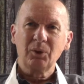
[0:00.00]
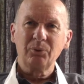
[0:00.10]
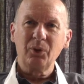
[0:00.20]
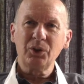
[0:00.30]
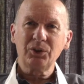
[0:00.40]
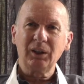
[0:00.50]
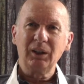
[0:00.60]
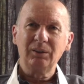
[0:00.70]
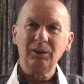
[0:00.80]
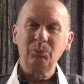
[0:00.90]
the first thing
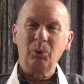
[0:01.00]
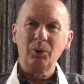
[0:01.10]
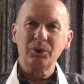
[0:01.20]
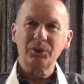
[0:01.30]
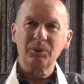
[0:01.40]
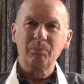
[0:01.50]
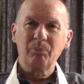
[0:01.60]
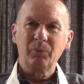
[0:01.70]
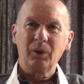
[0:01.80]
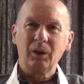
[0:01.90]
he did was
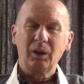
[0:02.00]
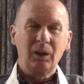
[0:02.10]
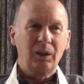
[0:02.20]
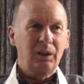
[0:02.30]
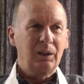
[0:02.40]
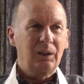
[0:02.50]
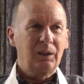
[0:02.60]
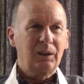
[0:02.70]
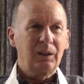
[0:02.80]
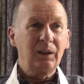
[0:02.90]

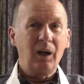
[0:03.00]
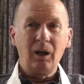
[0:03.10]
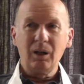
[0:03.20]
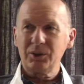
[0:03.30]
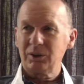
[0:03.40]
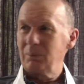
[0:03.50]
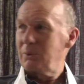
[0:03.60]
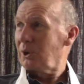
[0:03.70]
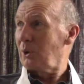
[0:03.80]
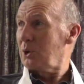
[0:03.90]
he asked
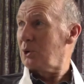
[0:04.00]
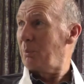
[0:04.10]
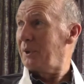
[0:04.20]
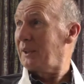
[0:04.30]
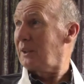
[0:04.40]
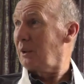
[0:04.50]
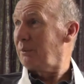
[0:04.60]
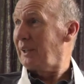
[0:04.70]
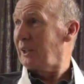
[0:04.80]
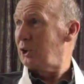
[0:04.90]
them to go to a particular
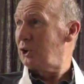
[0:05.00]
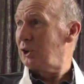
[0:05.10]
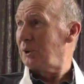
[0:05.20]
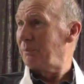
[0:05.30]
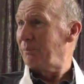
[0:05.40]
village.